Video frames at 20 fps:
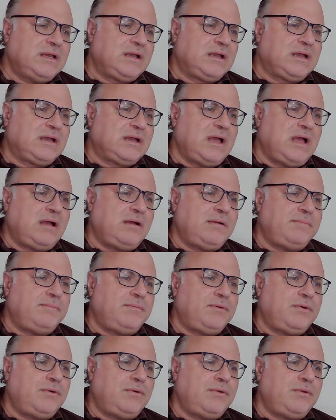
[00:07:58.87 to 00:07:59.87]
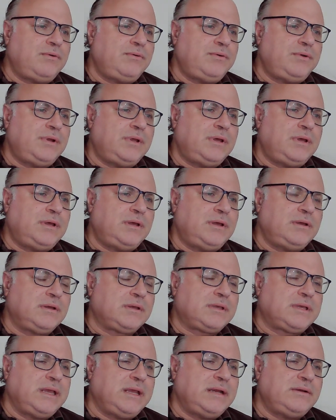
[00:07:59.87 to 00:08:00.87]
Carbon
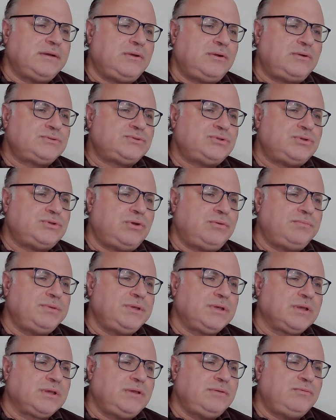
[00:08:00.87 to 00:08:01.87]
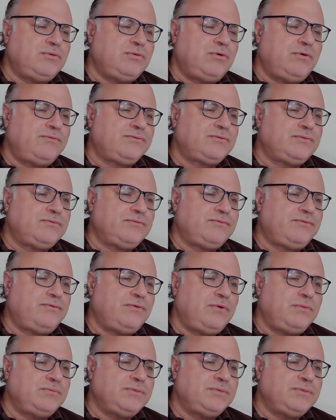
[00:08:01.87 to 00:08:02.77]
can also be removed from